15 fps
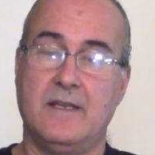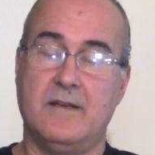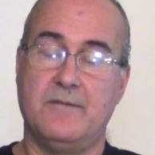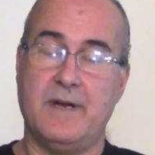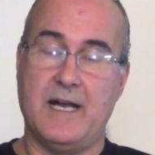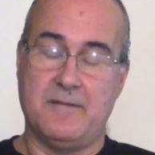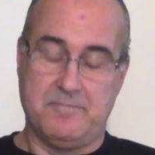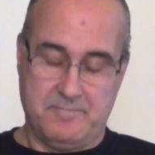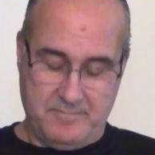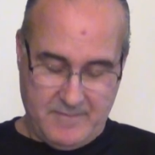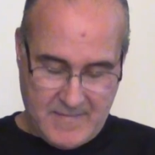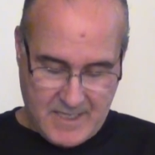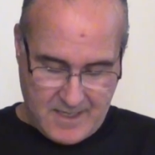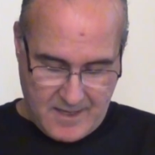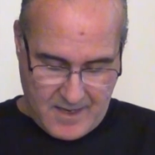Well,
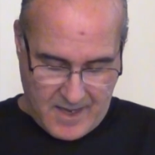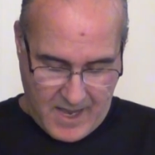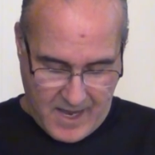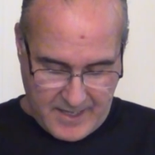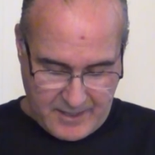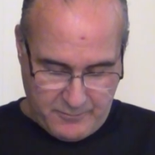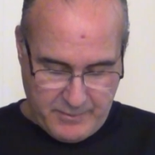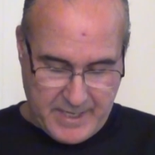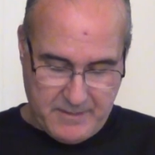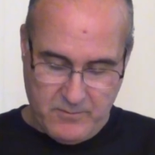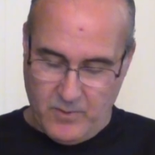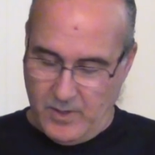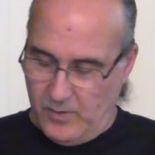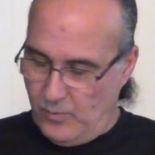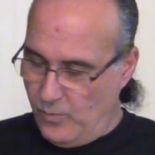I'm going to read
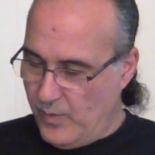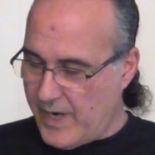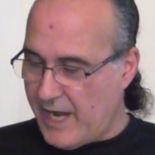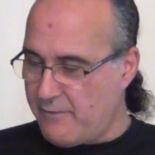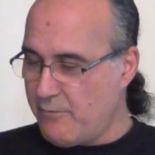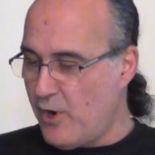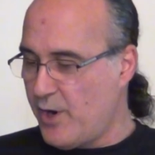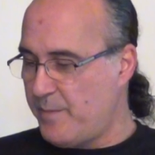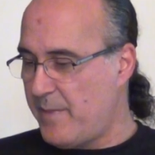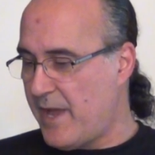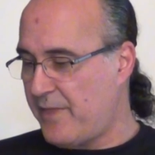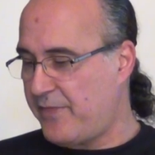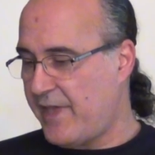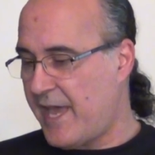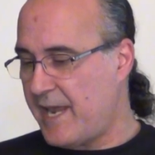what I wrote
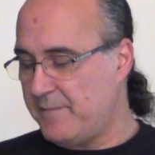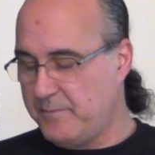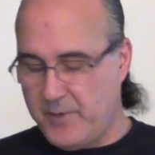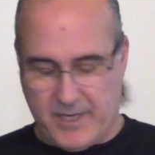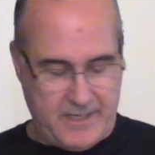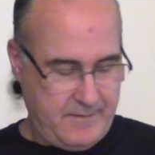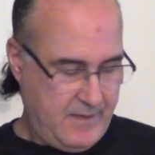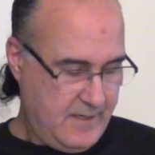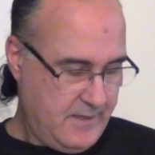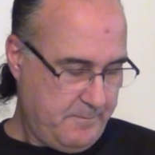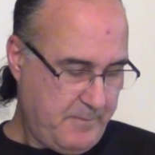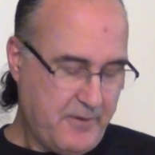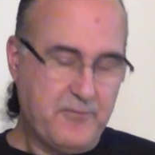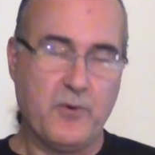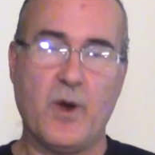about that, but
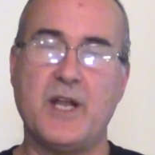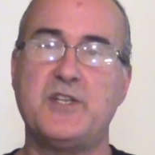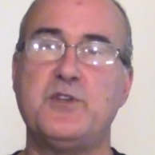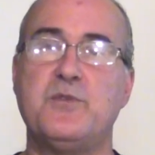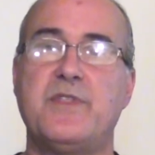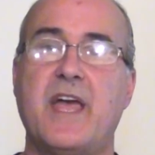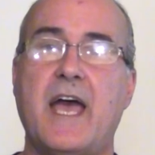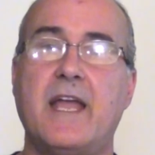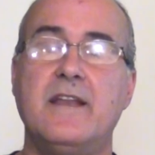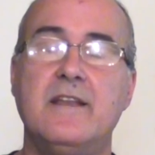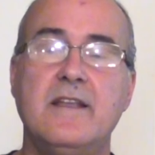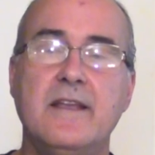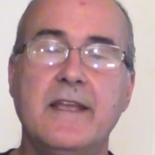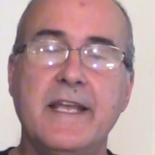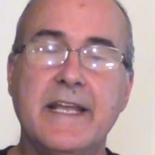before I do that,
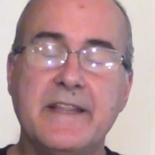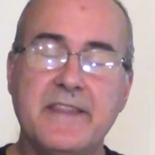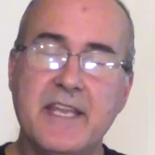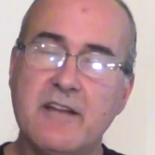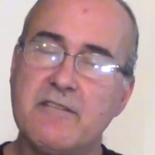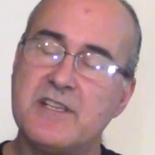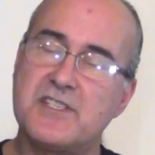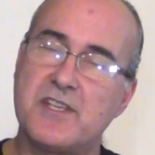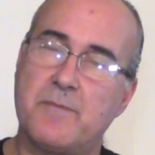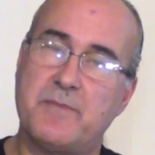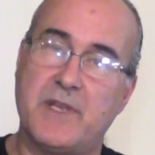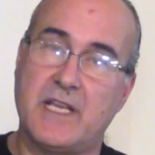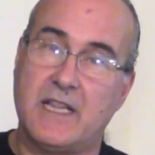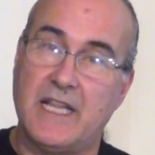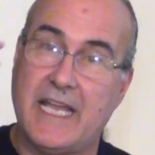there is
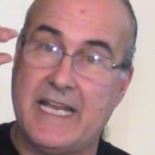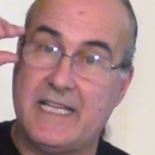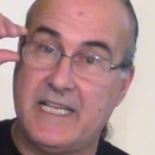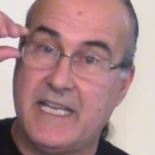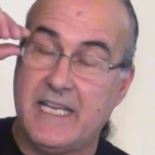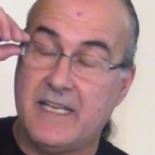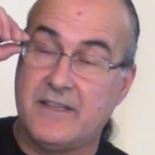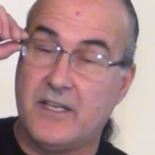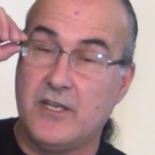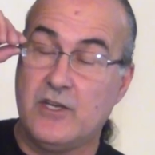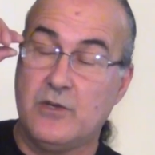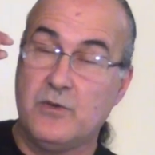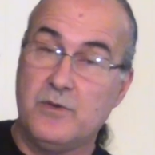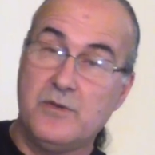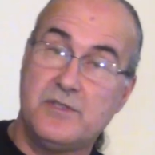something lately in the
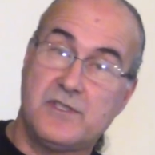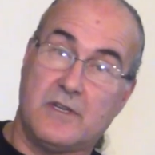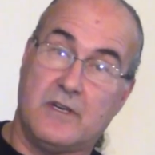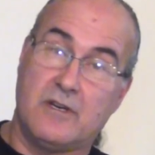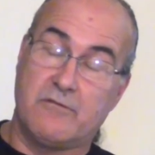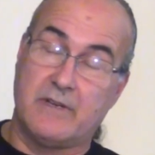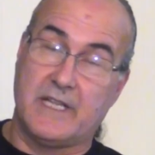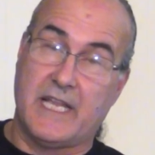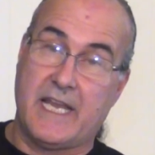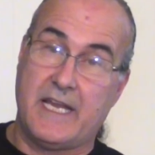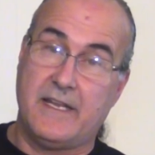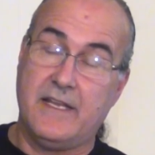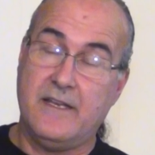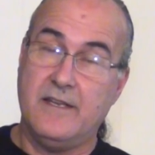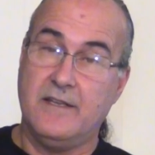news
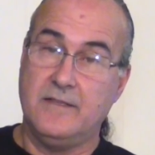related,